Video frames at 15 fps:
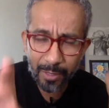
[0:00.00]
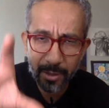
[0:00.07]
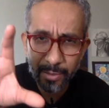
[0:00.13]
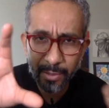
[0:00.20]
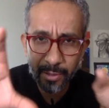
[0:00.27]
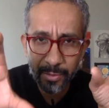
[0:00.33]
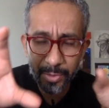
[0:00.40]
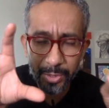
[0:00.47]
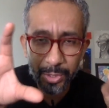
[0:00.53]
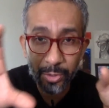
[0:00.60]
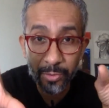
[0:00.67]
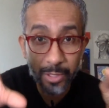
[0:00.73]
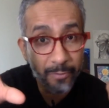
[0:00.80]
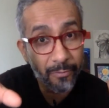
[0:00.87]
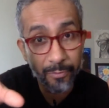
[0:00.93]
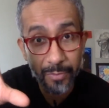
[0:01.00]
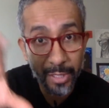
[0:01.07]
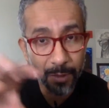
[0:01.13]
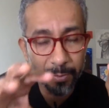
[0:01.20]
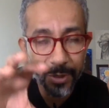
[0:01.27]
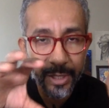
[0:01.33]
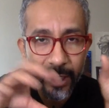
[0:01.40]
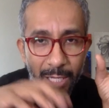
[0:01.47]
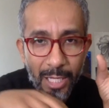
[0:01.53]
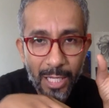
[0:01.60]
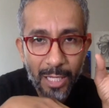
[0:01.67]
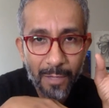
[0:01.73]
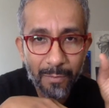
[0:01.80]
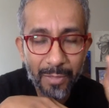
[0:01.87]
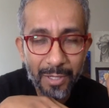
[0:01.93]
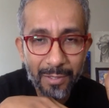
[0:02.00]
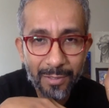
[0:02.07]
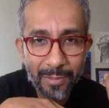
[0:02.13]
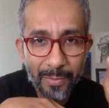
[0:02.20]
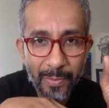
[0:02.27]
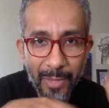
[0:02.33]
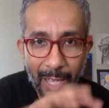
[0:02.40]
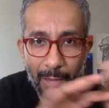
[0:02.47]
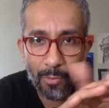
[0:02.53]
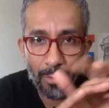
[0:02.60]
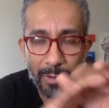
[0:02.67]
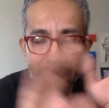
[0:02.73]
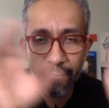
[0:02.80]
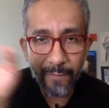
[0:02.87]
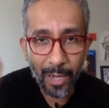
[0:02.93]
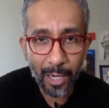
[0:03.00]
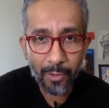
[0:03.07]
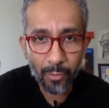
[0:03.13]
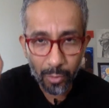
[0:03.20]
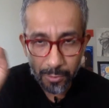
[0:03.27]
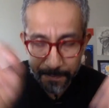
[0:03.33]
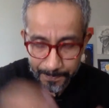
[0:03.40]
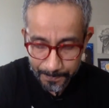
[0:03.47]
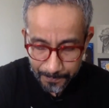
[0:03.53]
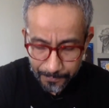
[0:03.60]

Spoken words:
It was 2 different memes, but that went viral,